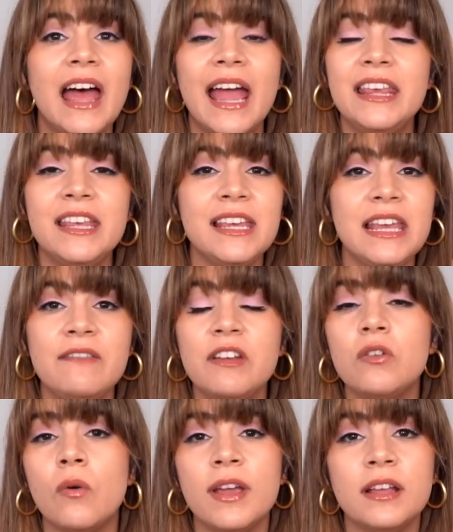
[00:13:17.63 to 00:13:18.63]
I think
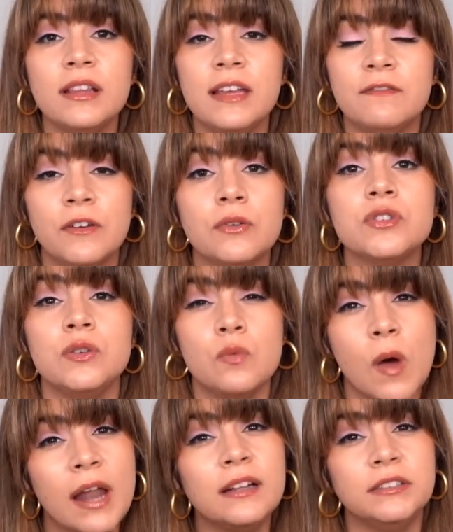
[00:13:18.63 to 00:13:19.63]
even oily folks who
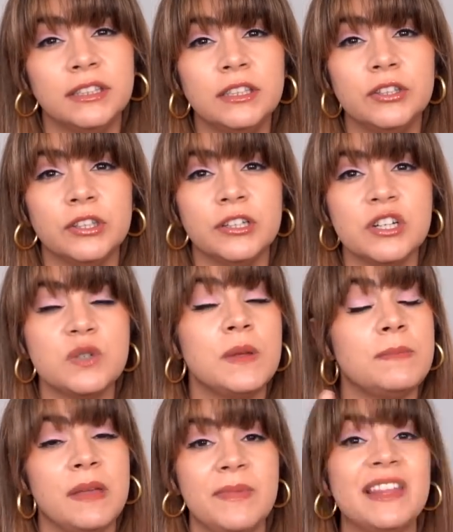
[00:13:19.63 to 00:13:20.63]
want a little
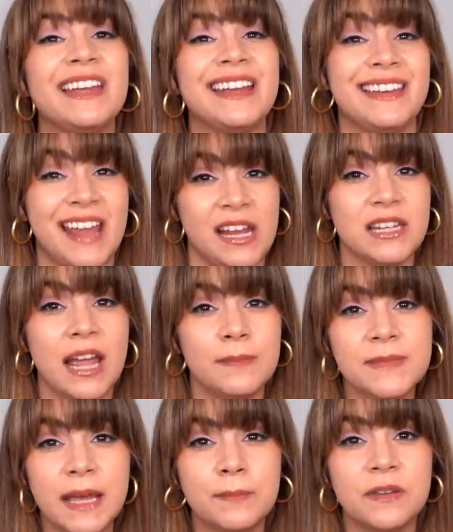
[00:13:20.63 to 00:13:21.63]
nourishment, maybe like a
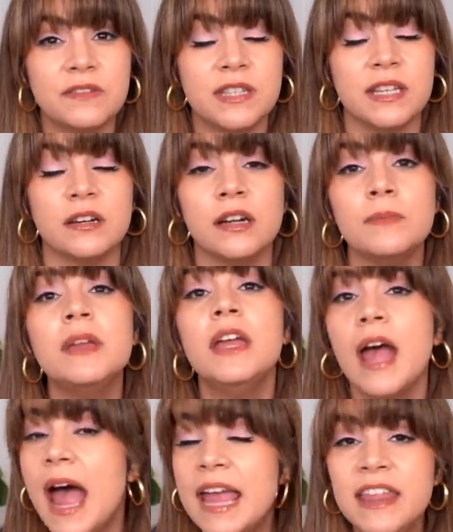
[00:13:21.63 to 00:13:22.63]
nighttime type of serum,
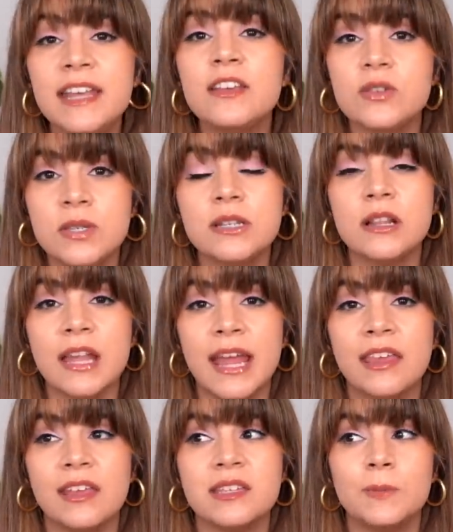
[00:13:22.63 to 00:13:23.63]
I think you'll still
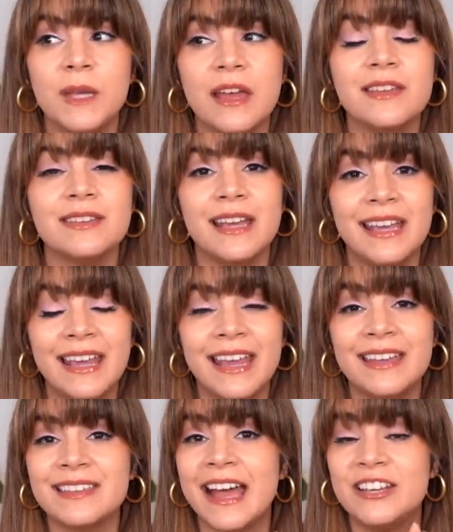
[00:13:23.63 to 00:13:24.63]
like this because it
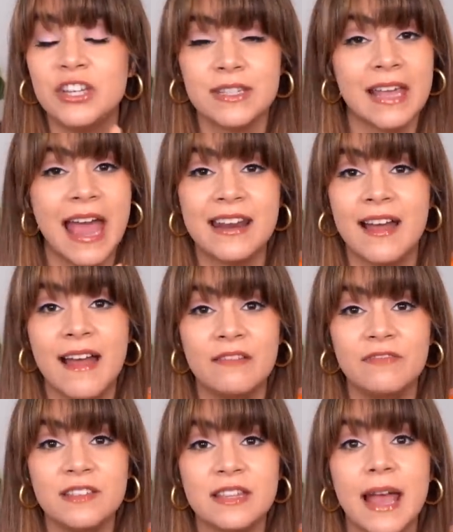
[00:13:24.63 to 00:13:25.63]
is, I just cannot
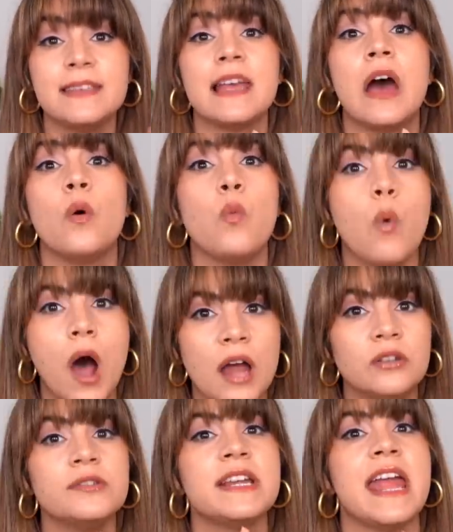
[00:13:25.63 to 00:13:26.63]
emphasize how
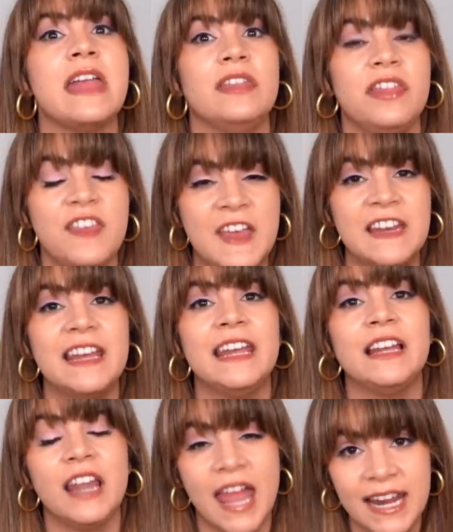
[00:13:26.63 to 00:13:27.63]
watery and thin
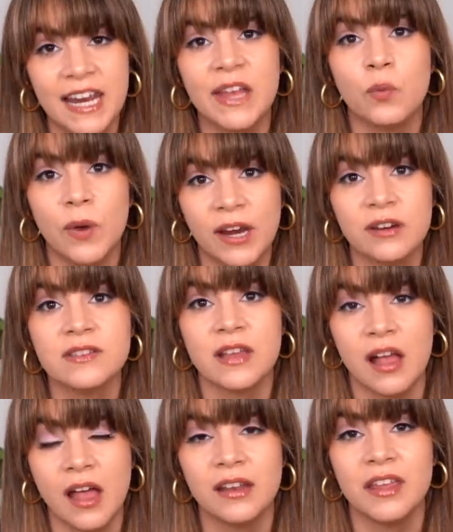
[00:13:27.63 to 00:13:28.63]
and light it wears
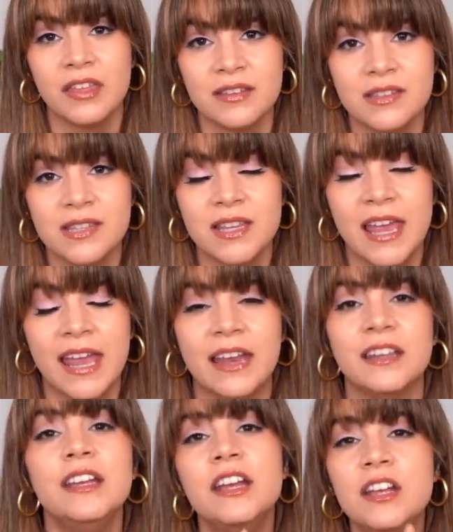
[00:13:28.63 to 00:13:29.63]
on the
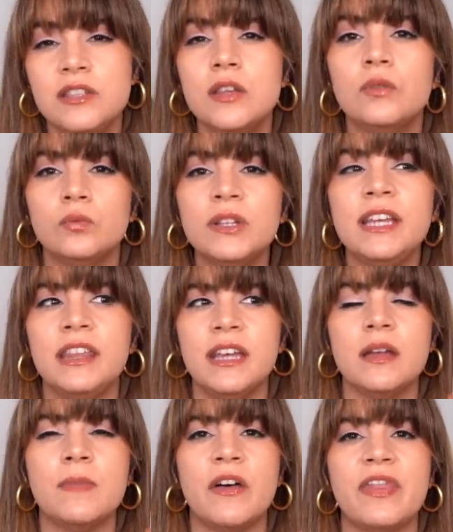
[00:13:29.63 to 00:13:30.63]
skin. So really
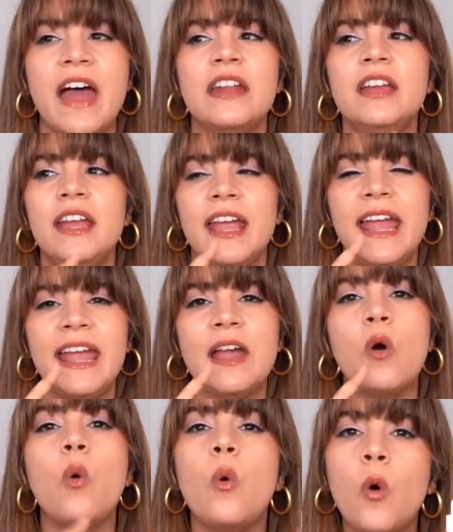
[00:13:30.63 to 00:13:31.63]
think about that.
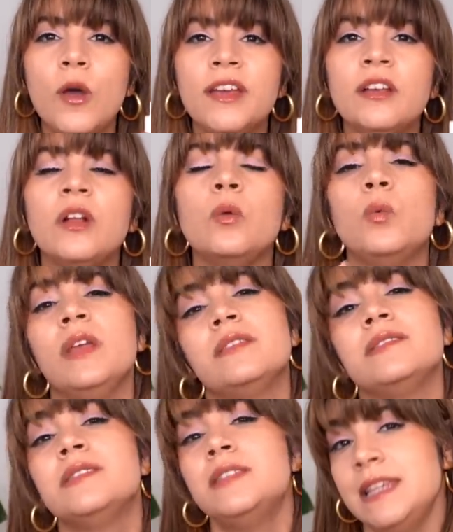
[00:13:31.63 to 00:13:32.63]
A oil
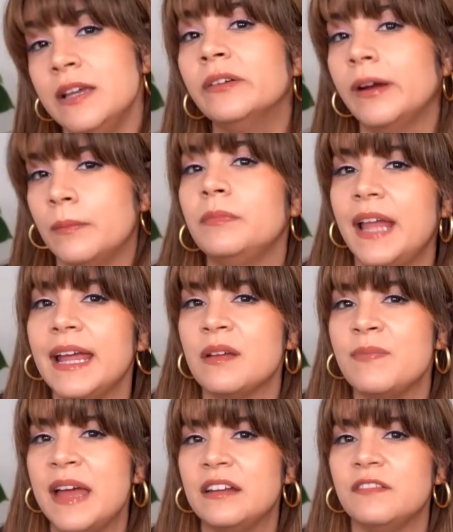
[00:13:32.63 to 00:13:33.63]
with serum
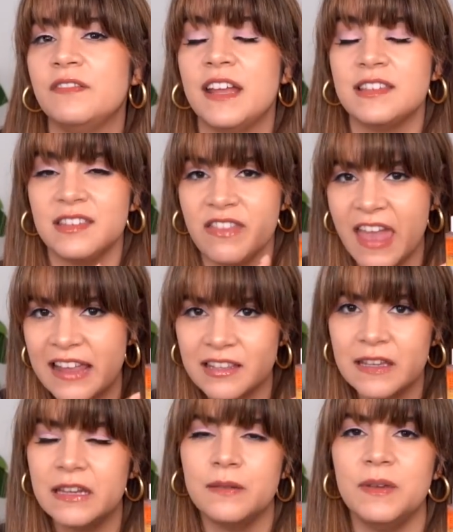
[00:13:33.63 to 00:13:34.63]
like benefits.
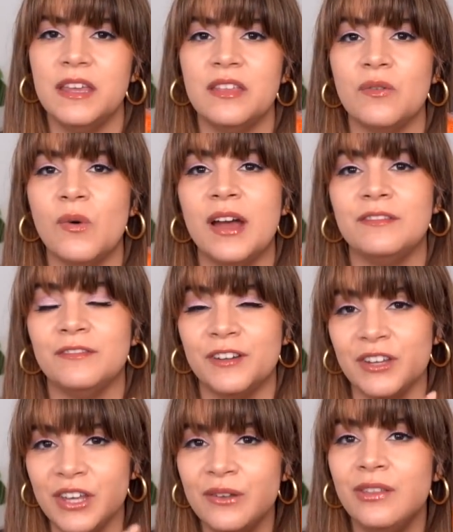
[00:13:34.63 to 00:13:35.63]
That's going to be the one
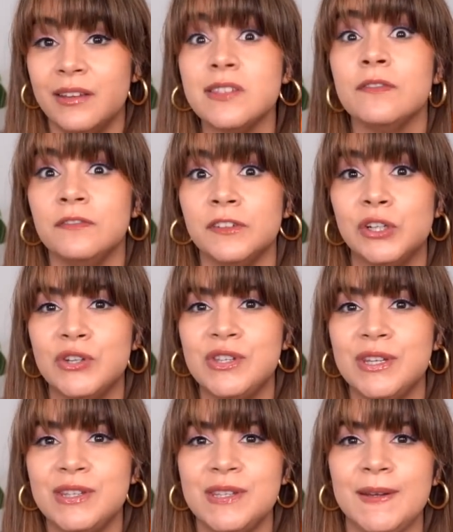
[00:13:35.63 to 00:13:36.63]
for you, this
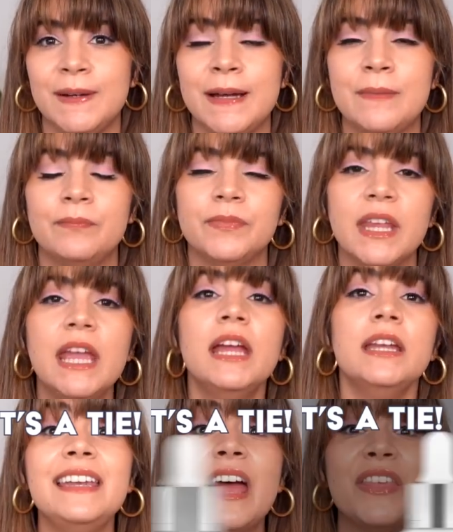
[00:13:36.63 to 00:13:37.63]
Versed serum.
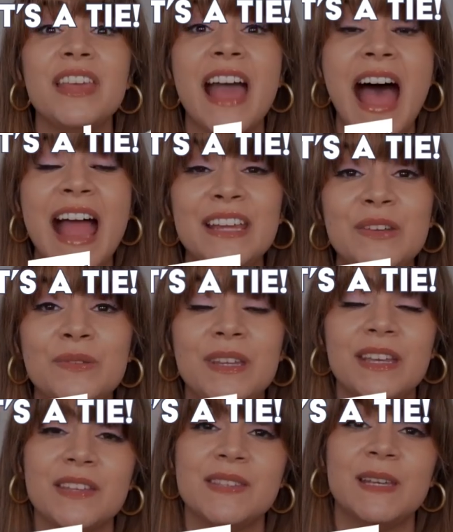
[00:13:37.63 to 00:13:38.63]
Now, the
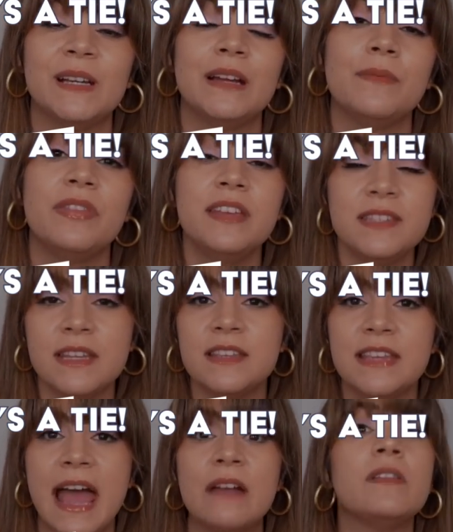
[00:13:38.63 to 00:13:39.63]
Iunik serum, this
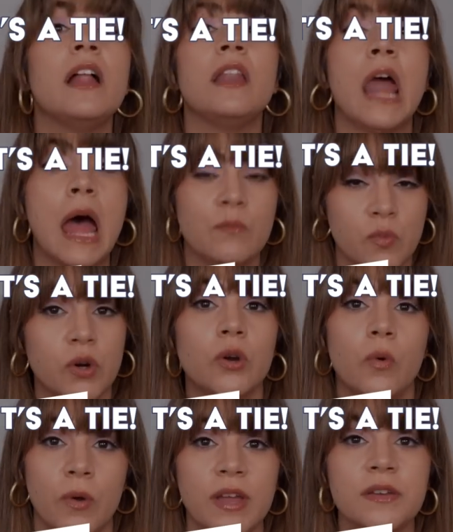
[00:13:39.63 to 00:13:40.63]
does have a lot
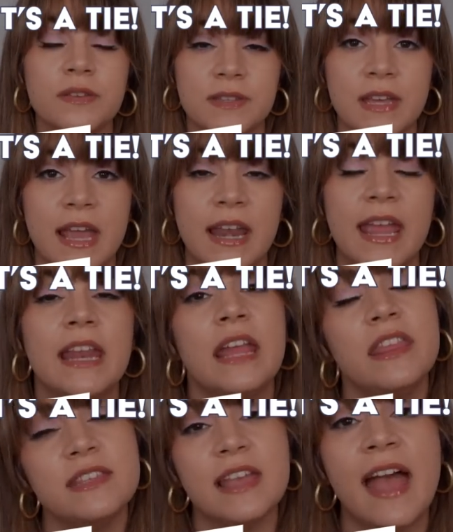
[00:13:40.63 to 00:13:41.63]
more oils in it,
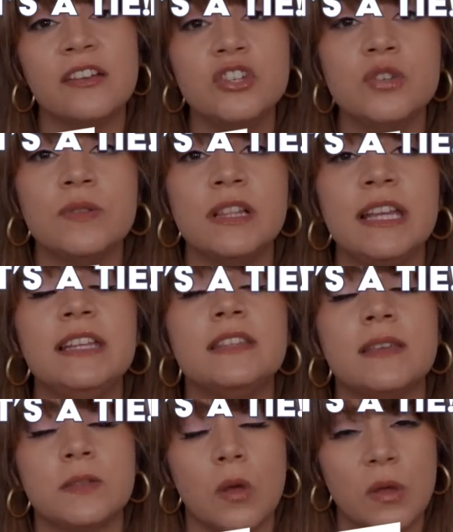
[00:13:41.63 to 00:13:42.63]
and this actually
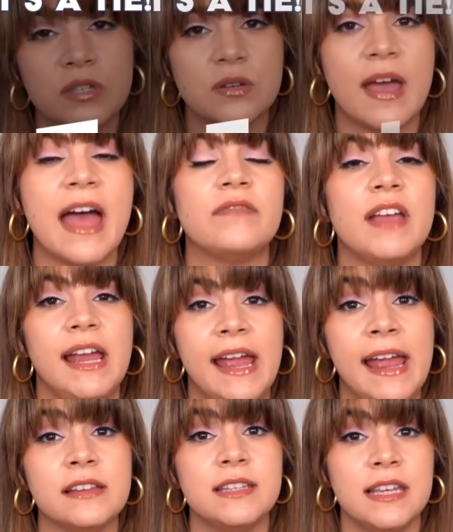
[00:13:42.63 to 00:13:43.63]
does also have
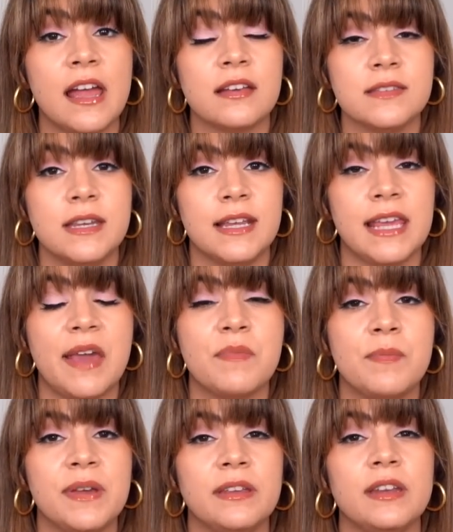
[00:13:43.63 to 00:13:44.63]
antioxidant
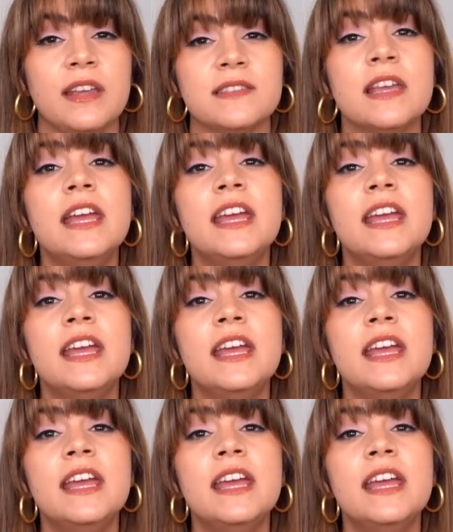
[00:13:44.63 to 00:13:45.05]
capabilities,